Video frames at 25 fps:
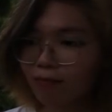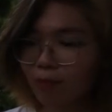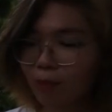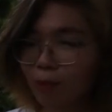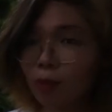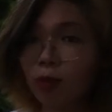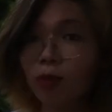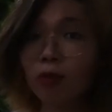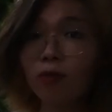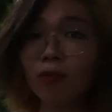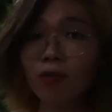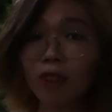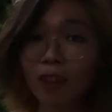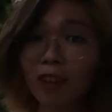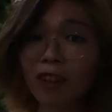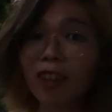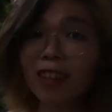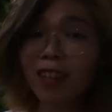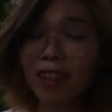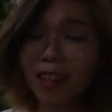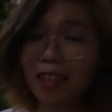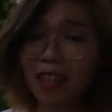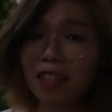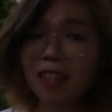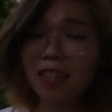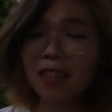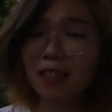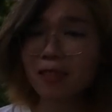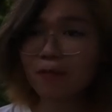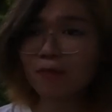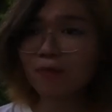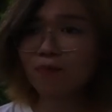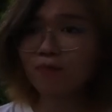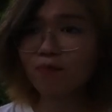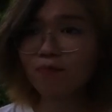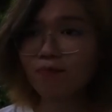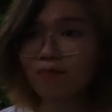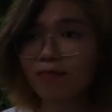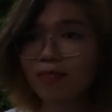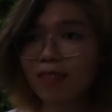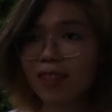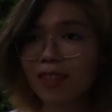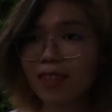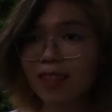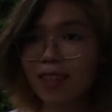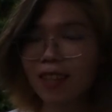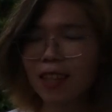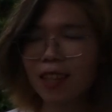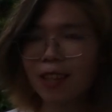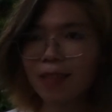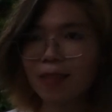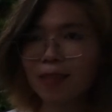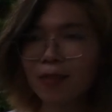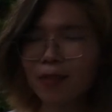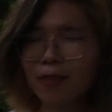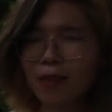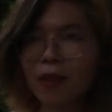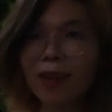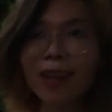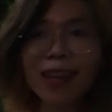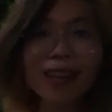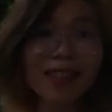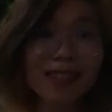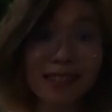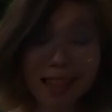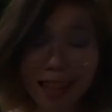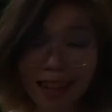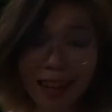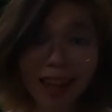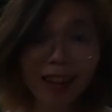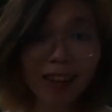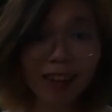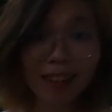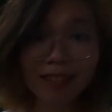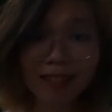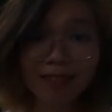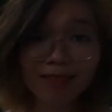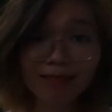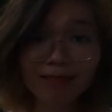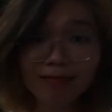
it was very nice. It was very aesthetic.